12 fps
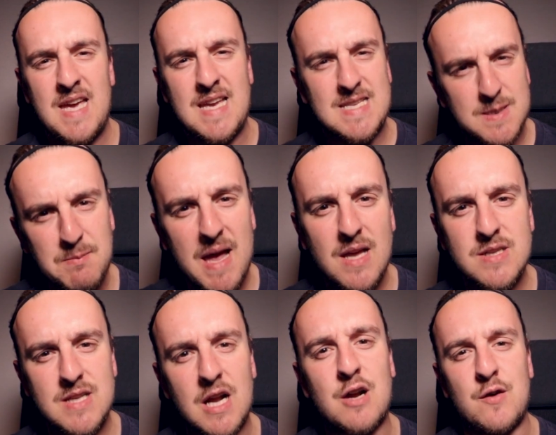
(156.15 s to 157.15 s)
It
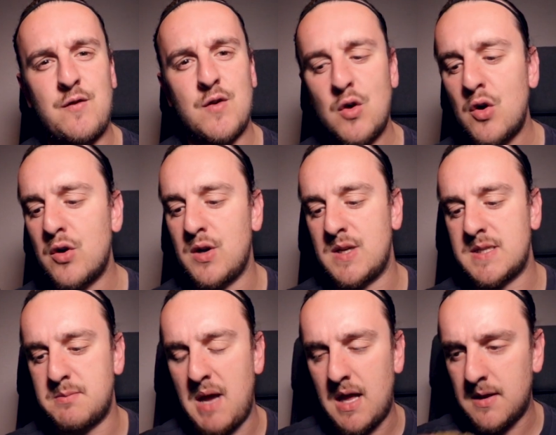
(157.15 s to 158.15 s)
smells like a floral
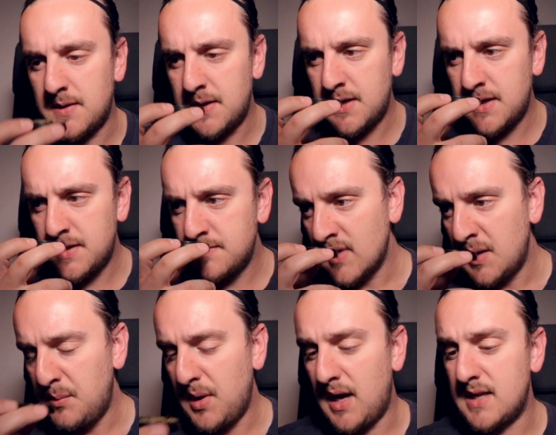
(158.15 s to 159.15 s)
smell.
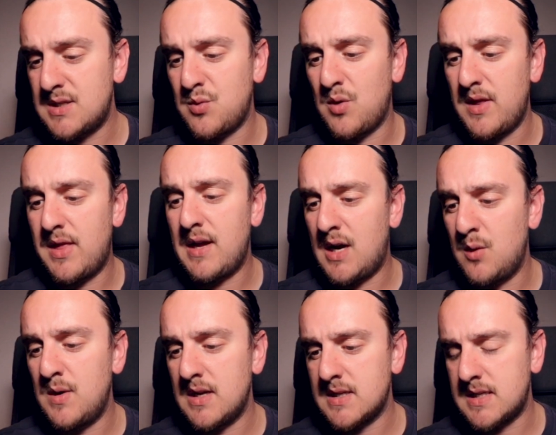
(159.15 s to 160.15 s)
But one thing I
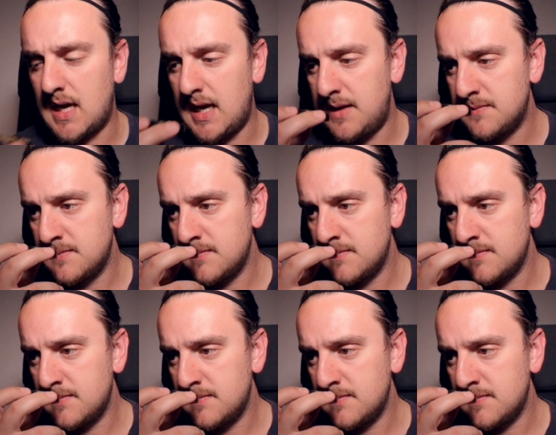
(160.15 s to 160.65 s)
will say,